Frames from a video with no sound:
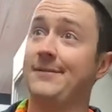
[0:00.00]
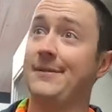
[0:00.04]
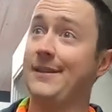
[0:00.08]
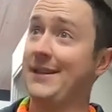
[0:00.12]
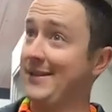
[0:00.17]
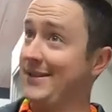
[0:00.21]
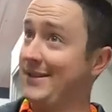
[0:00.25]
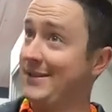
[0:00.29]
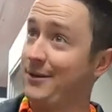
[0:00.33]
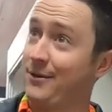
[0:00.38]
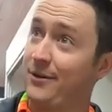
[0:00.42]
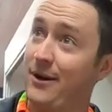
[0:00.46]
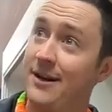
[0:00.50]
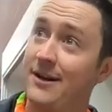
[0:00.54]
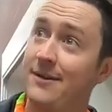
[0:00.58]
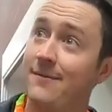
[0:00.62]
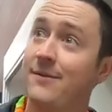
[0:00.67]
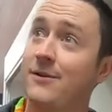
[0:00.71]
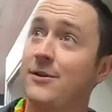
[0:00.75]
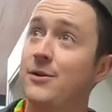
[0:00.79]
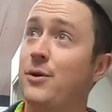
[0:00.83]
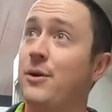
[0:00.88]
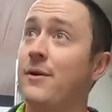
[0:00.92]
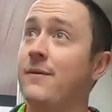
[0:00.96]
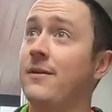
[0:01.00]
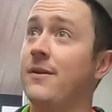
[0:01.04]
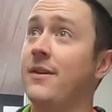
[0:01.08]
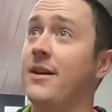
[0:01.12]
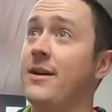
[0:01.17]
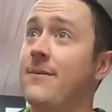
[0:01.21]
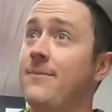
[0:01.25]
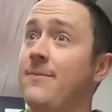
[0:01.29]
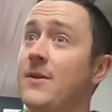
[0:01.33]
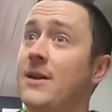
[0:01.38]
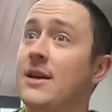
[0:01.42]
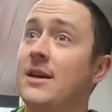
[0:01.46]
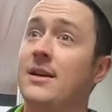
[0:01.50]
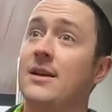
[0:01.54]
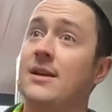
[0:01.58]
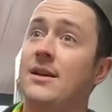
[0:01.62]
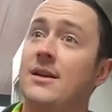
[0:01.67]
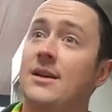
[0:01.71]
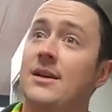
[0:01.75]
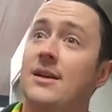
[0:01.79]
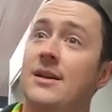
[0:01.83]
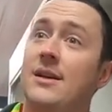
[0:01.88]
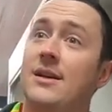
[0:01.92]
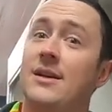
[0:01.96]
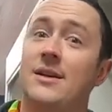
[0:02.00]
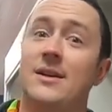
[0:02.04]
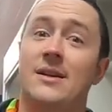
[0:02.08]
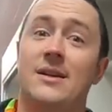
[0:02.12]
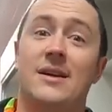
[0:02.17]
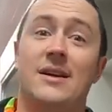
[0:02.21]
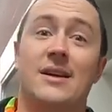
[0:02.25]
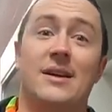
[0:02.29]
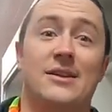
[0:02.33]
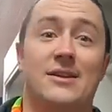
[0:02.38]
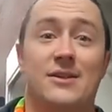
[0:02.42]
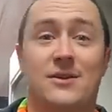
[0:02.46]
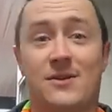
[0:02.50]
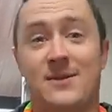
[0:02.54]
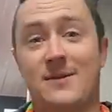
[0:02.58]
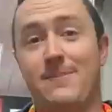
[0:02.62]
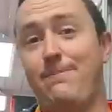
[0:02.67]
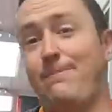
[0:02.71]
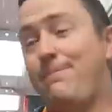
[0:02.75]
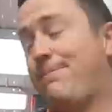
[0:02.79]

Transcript: this is great inventory for them. So